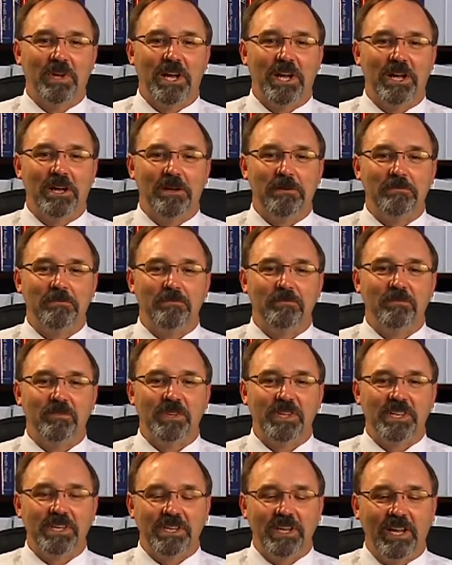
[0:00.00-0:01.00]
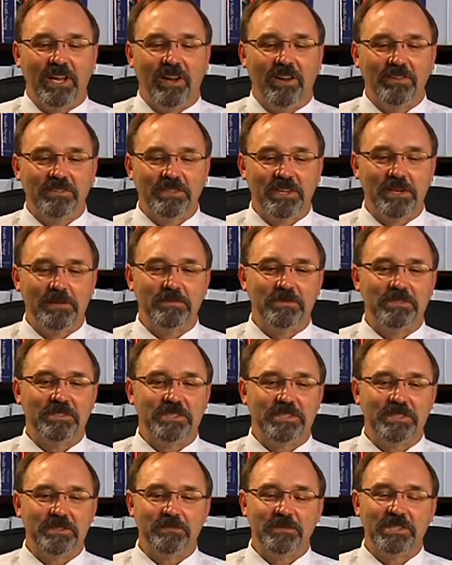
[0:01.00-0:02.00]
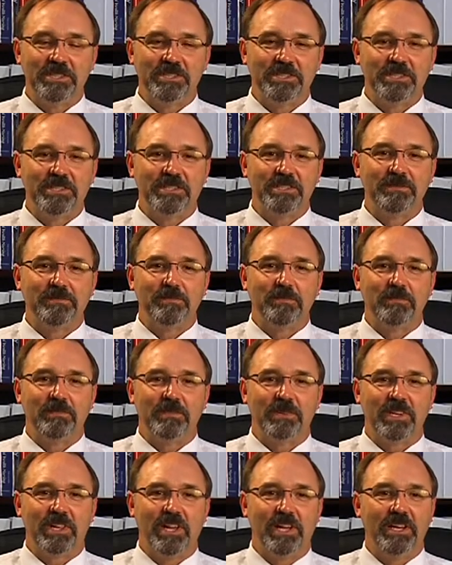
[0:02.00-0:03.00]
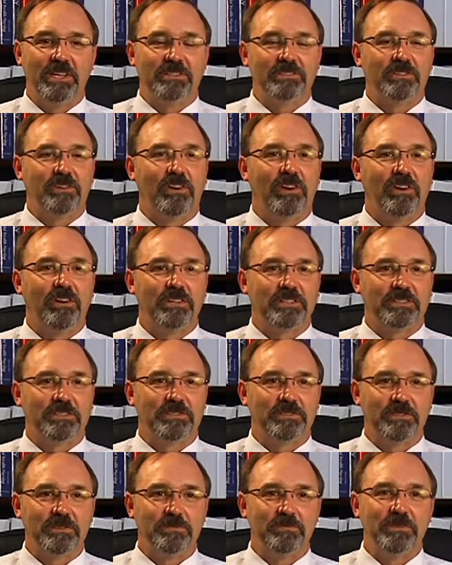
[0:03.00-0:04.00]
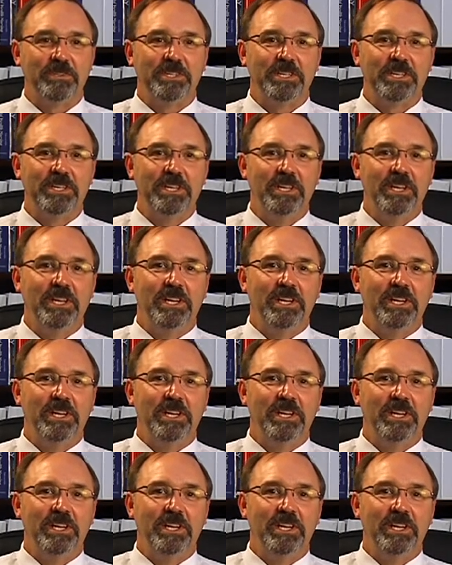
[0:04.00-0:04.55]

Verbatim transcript: um, Alzheimer's and dementia clients are extremely